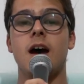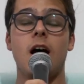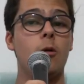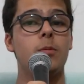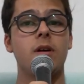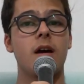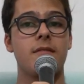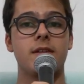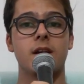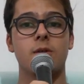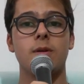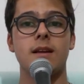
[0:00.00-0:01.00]
I hope you're having
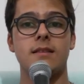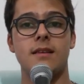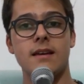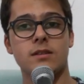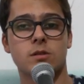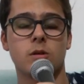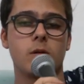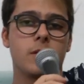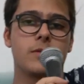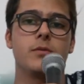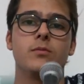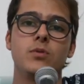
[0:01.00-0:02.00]
a great day
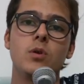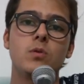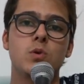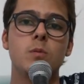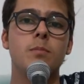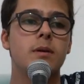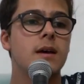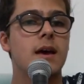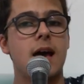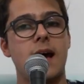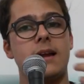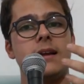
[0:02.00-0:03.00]
scrolling through YouTube,
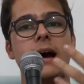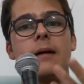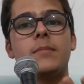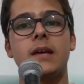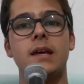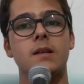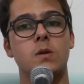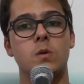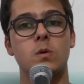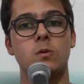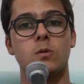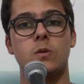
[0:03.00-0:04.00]
and I'm here to
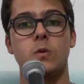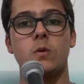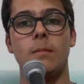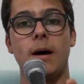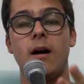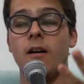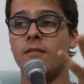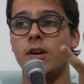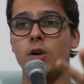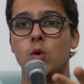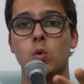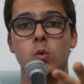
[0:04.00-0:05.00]
talk to you about a
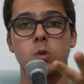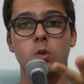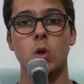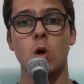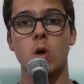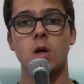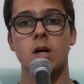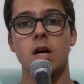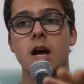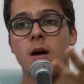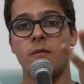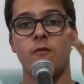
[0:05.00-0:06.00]
very cool song
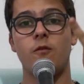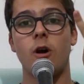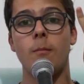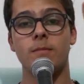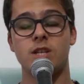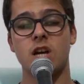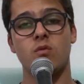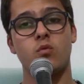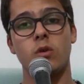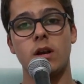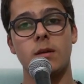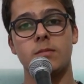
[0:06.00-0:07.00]
from Jeff
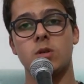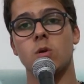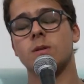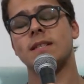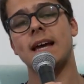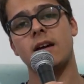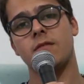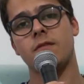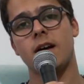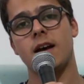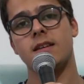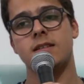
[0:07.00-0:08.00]
Williams called
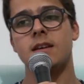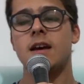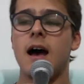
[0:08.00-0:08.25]
Sacrifice.